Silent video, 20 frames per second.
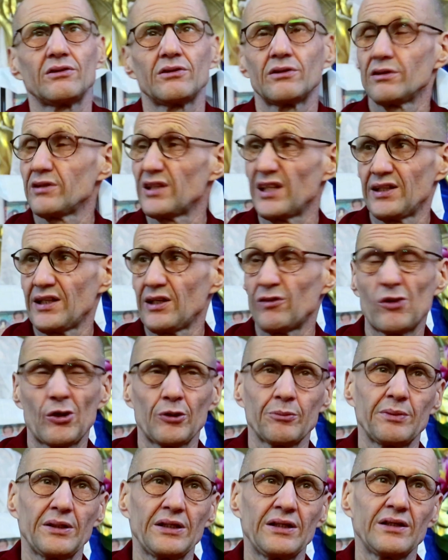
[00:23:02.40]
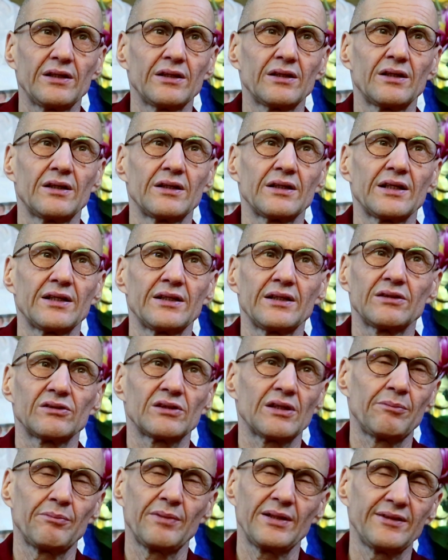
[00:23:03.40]
you know, then they won't be here and getting
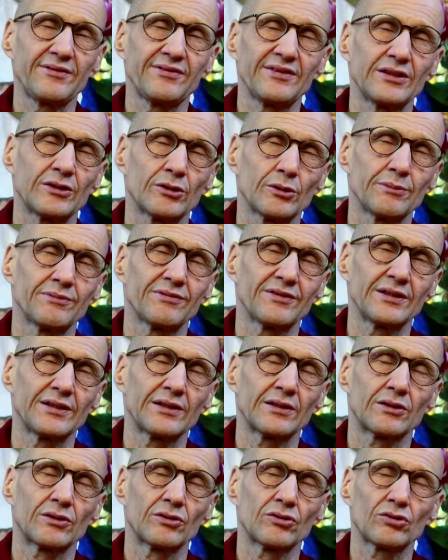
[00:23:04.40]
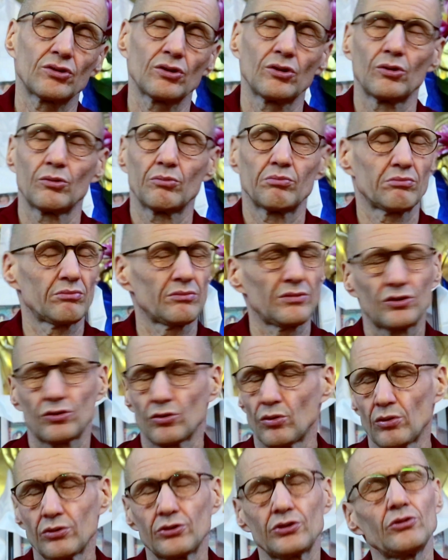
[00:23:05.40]
some benefit, hopefully. So it's
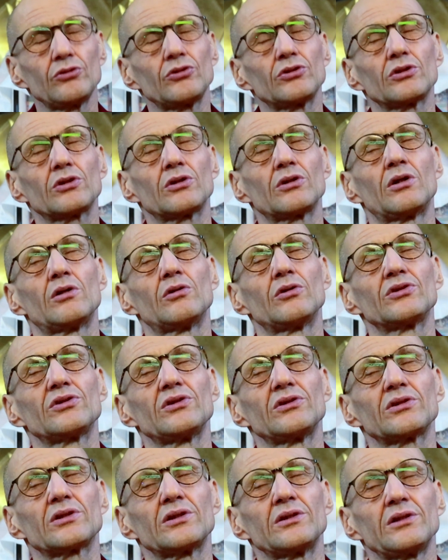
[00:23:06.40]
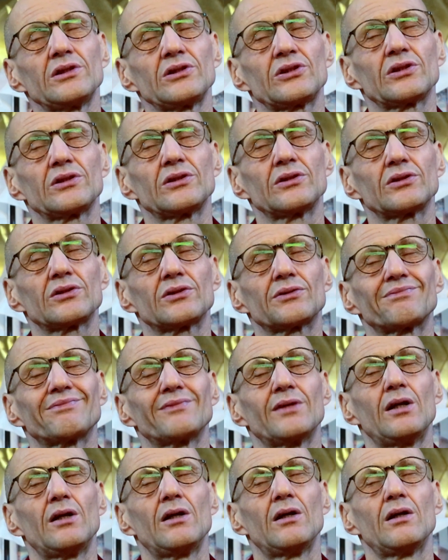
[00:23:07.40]
all due to causes, conditions,
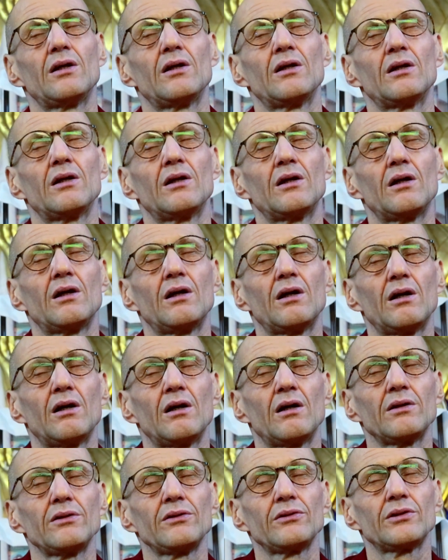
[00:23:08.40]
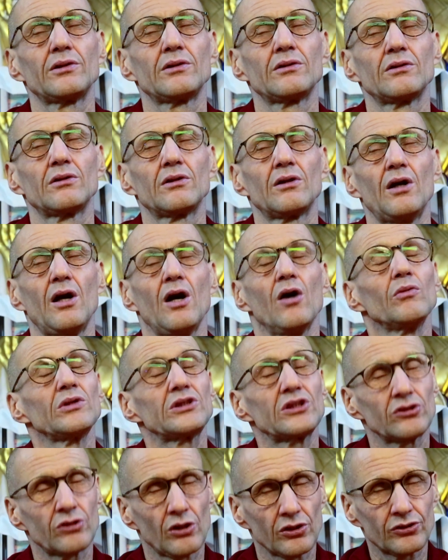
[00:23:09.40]
you know,
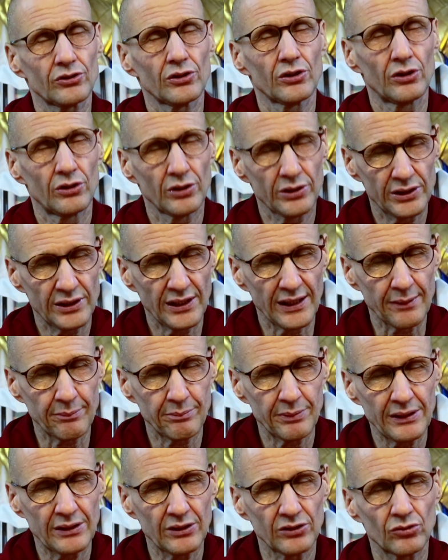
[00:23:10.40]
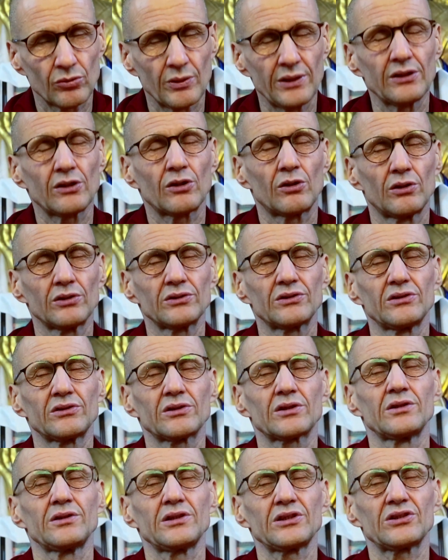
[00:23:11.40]
which is also a good thing, because when the
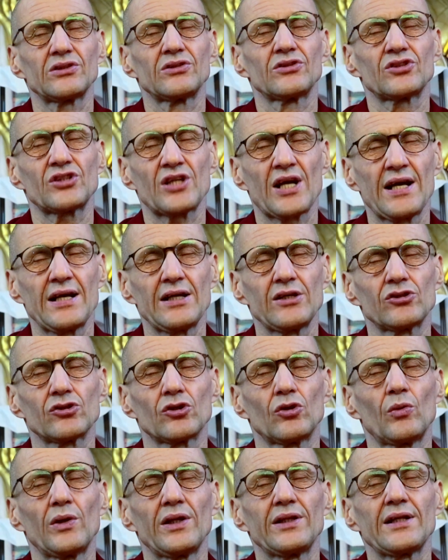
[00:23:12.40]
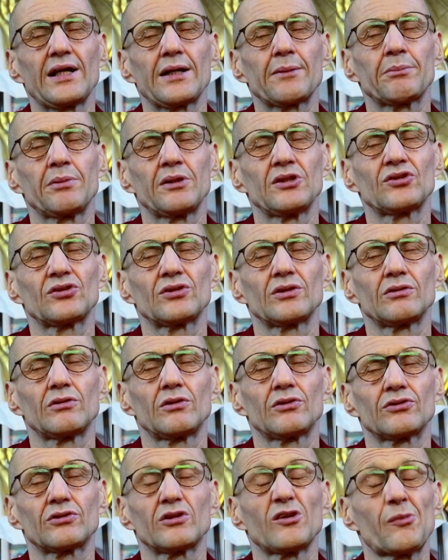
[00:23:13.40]
causes, conditions change, or when that person
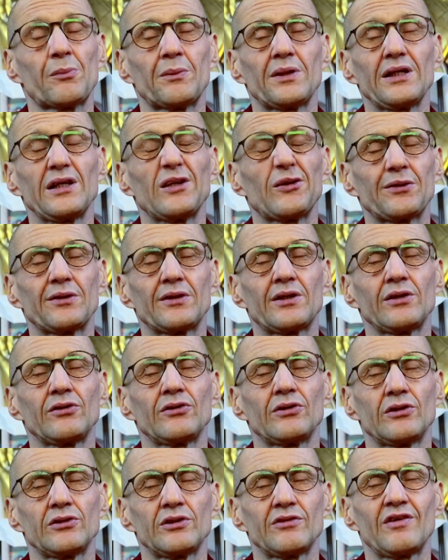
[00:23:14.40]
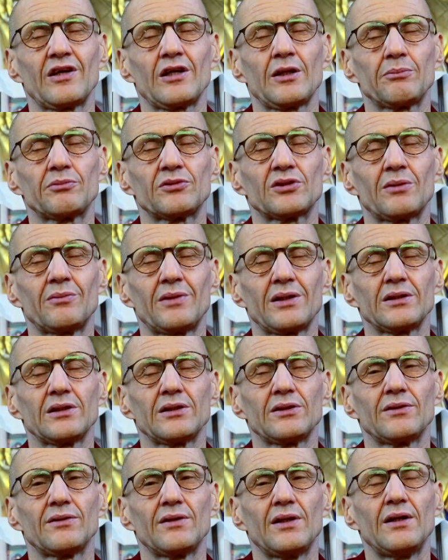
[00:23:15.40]
also may, you know, develop some
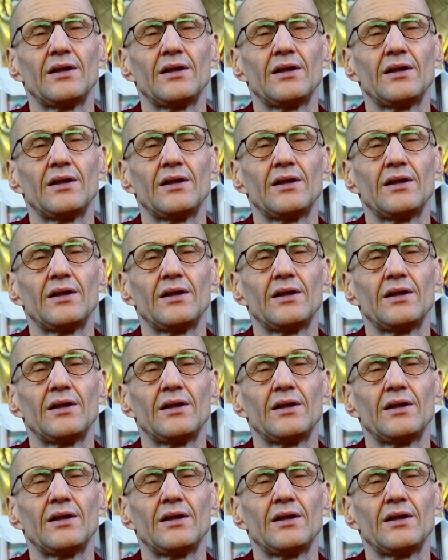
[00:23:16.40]
other,